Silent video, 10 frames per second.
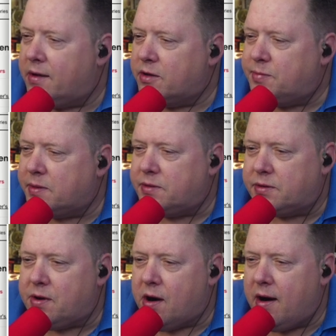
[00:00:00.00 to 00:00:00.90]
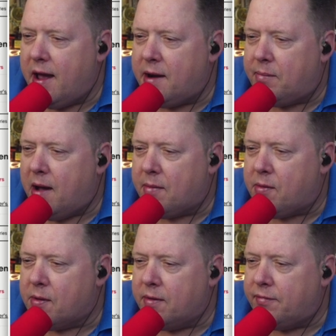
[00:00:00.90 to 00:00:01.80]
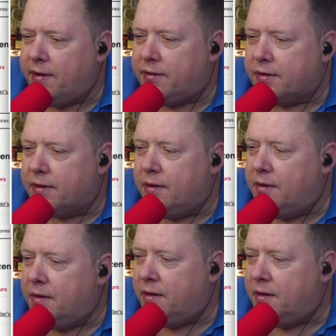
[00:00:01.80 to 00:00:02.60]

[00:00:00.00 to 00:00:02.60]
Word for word: that the Ghostbusters car had a popcorn feature.